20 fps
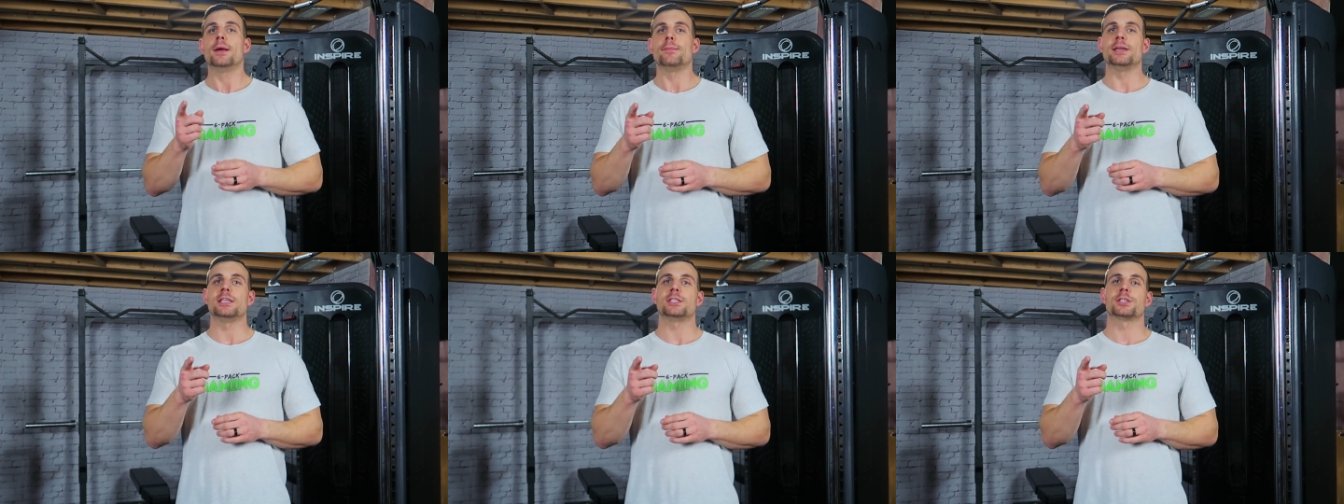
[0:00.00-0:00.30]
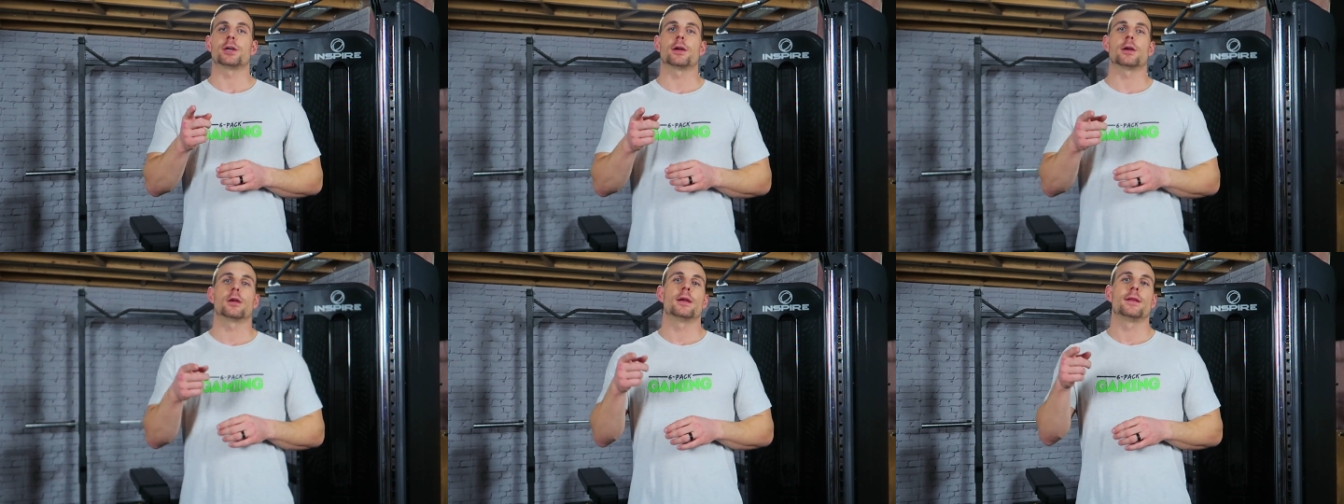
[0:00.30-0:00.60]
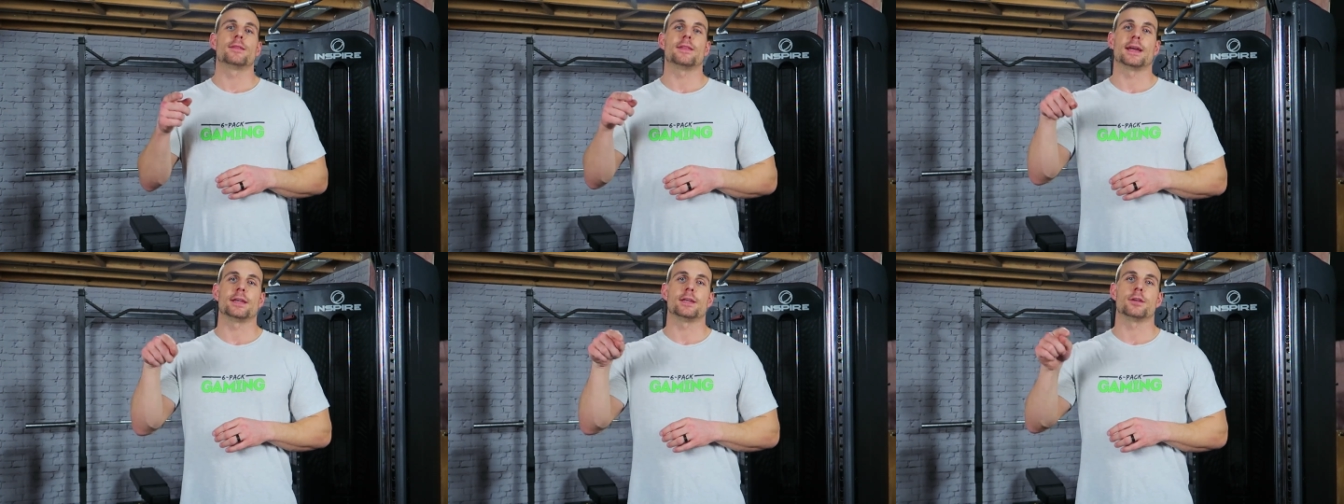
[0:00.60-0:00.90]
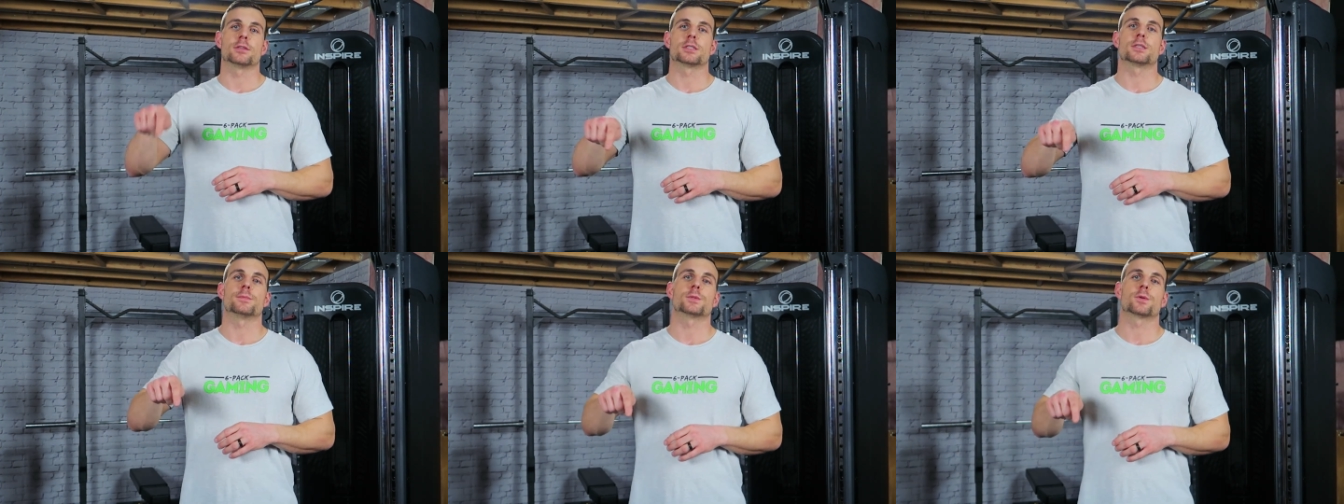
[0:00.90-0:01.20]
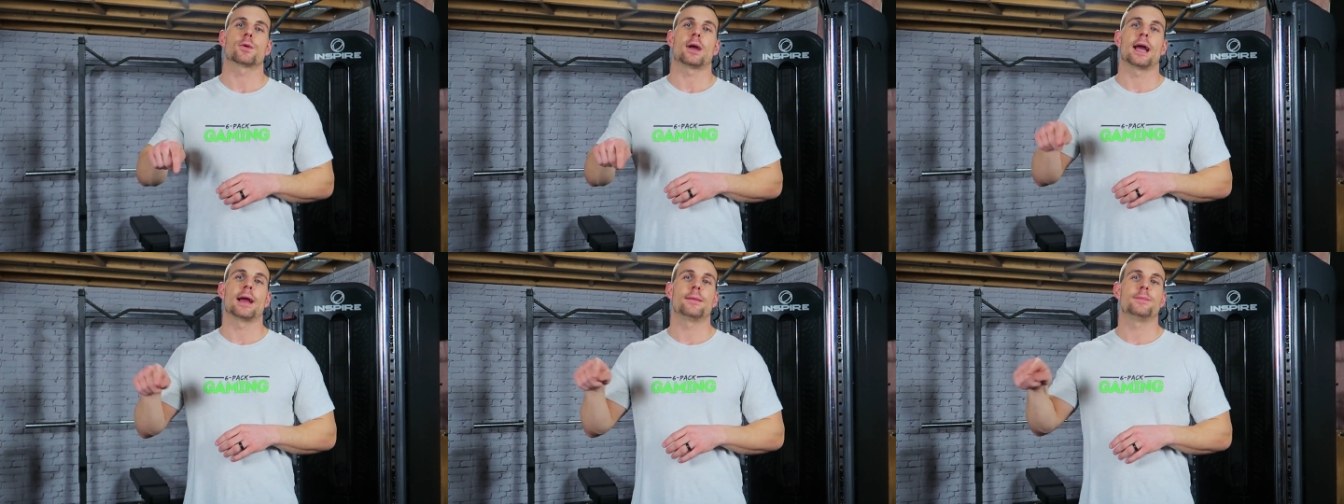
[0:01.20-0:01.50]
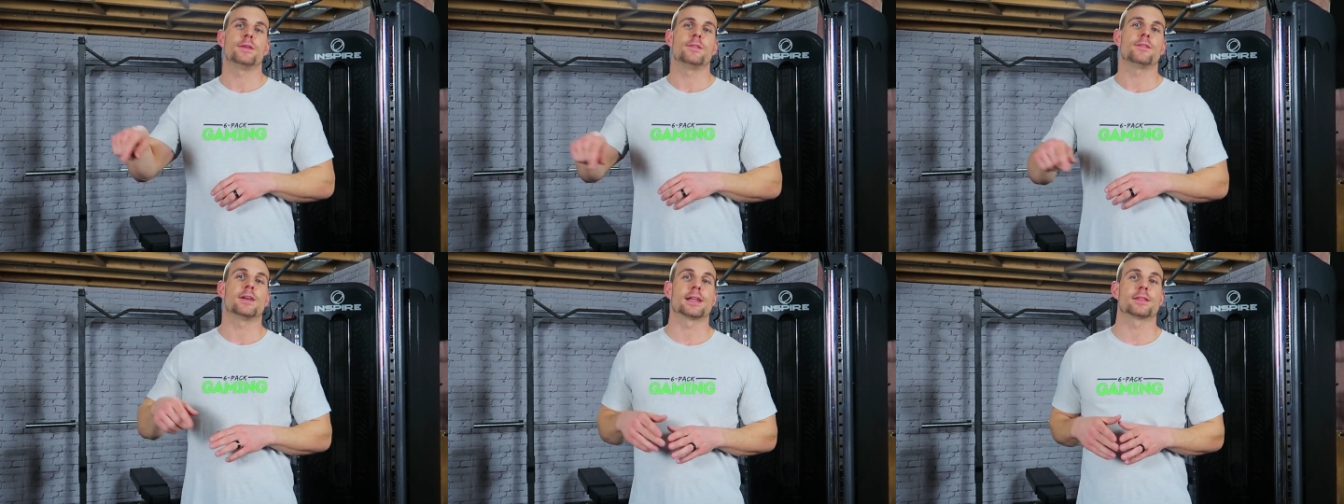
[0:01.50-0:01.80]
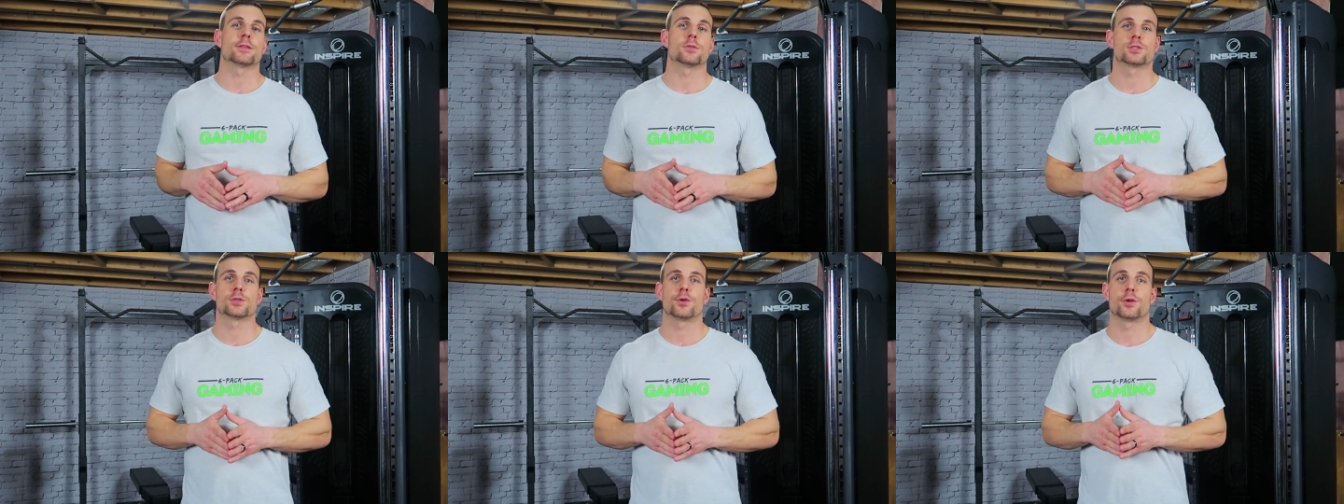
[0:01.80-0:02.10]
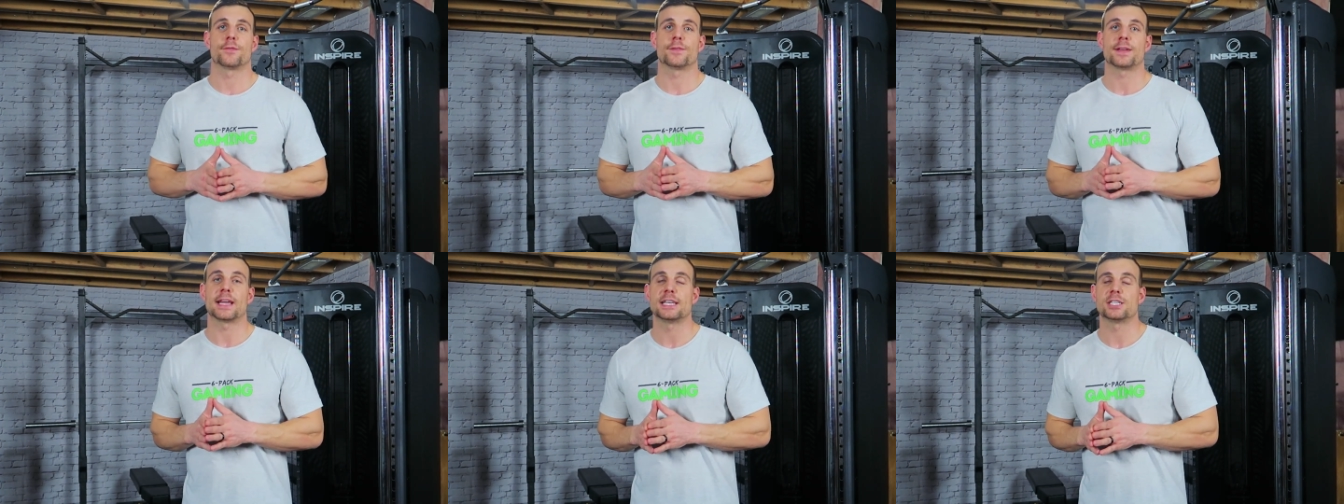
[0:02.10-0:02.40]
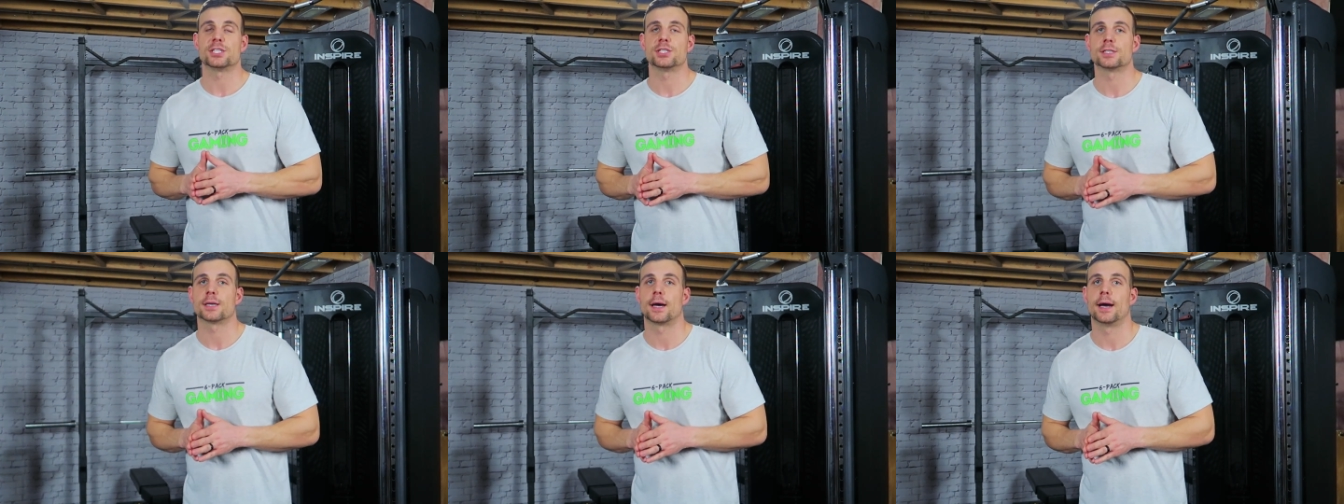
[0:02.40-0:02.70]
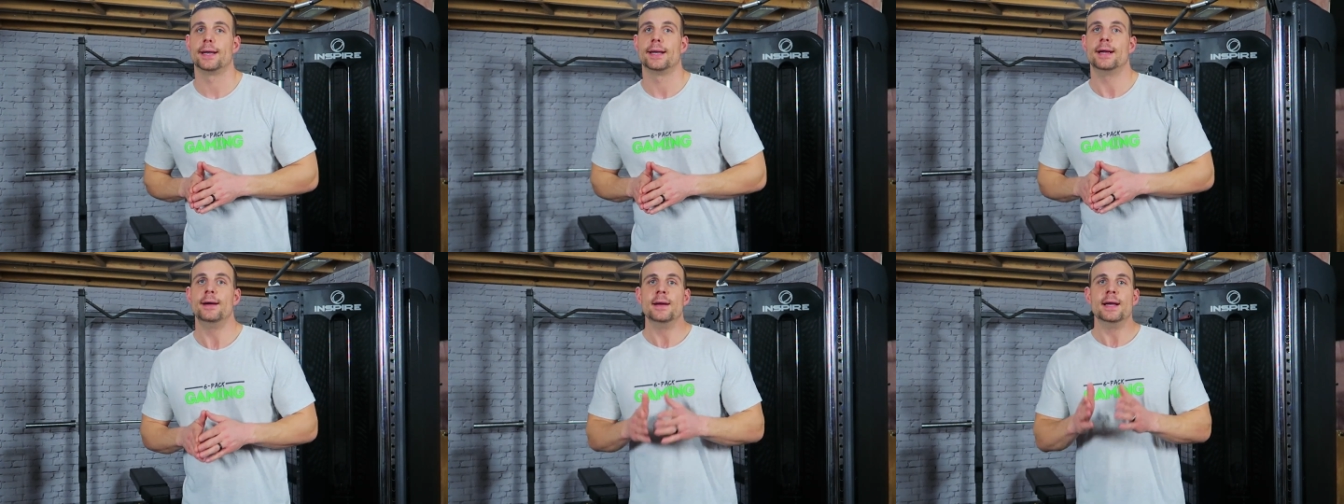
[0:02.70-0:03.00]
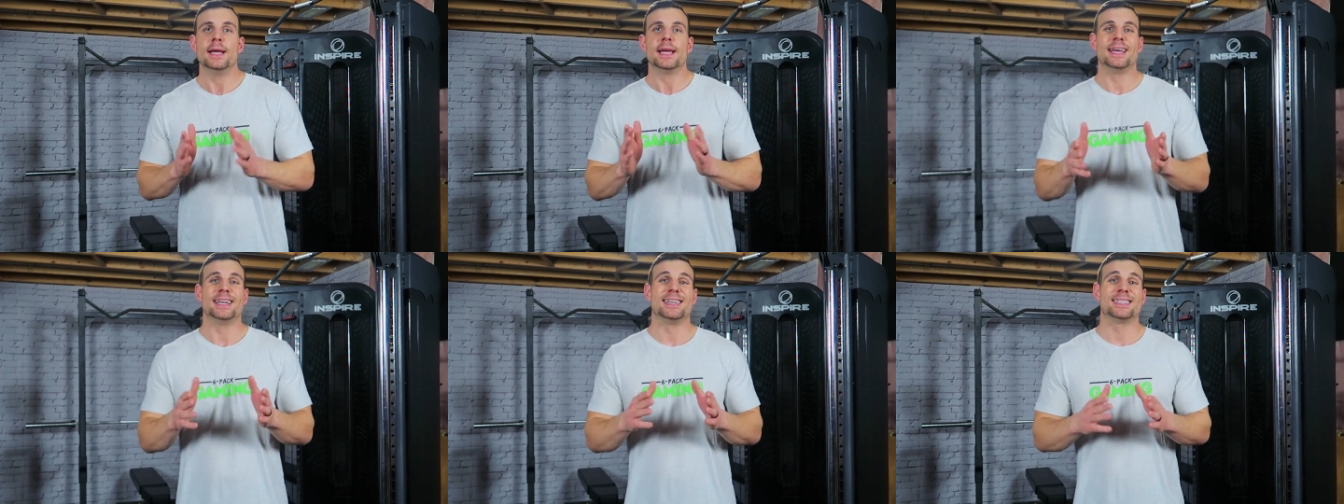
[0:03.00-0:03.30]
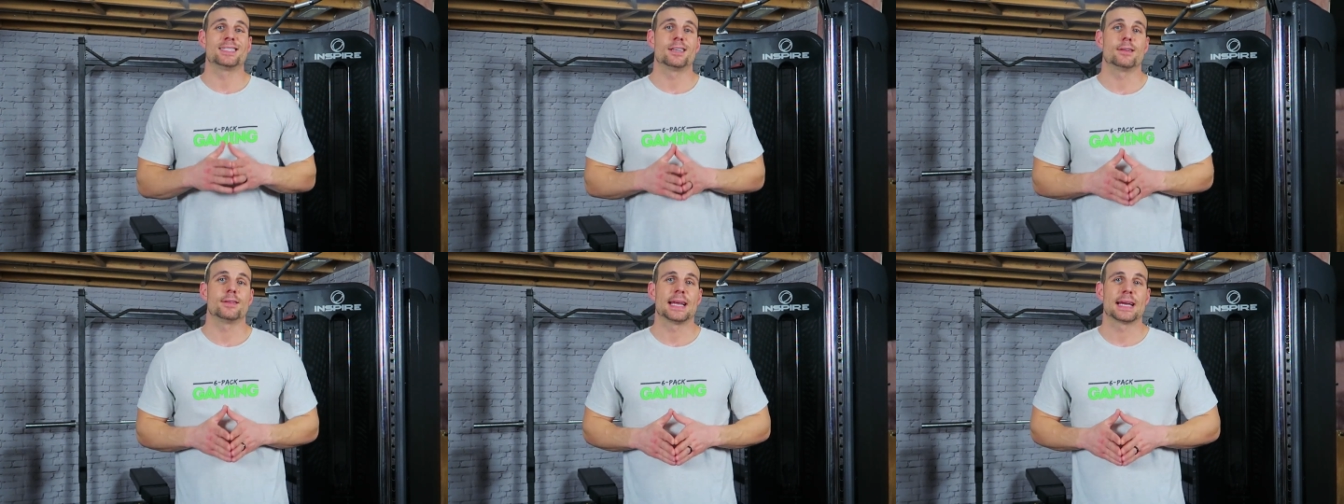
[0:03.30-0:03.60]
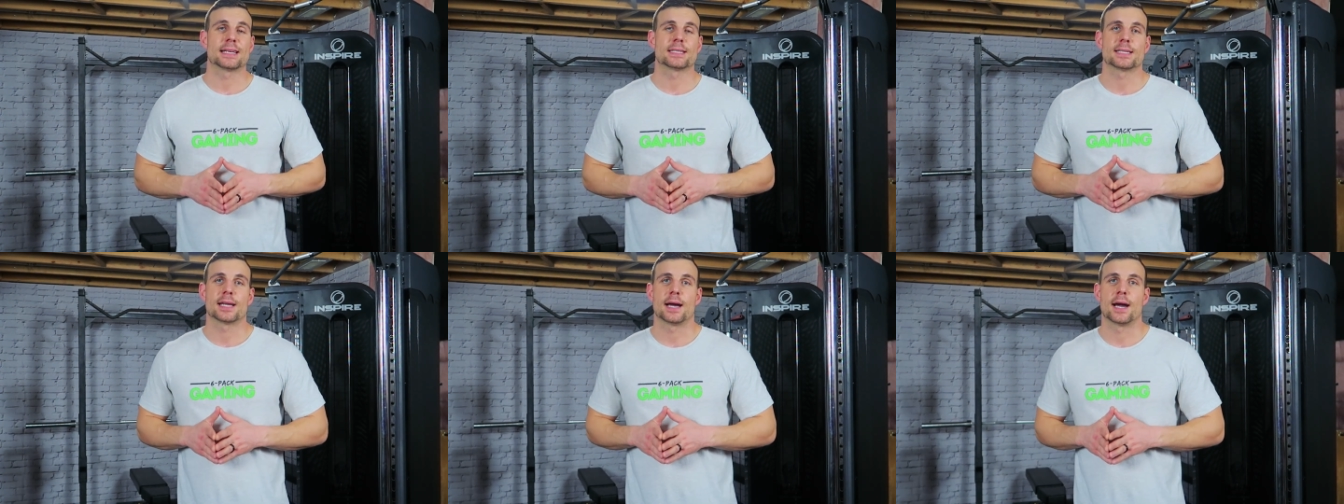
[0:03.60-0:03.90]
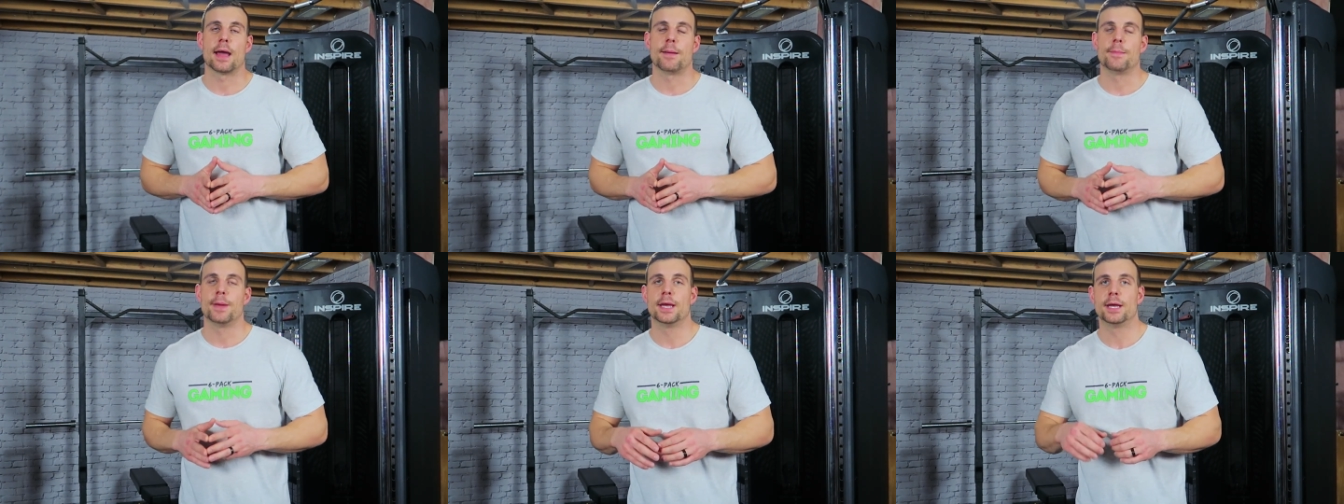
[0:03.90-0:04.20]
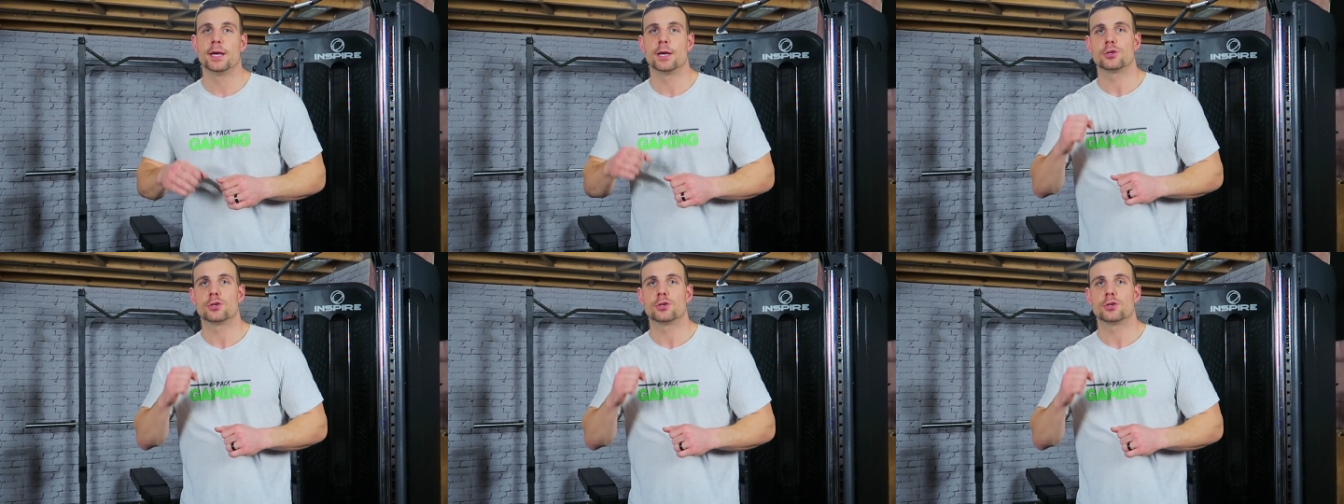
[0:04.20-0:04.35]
be sure that you're subscribed, you've got those notifications on, and until next time,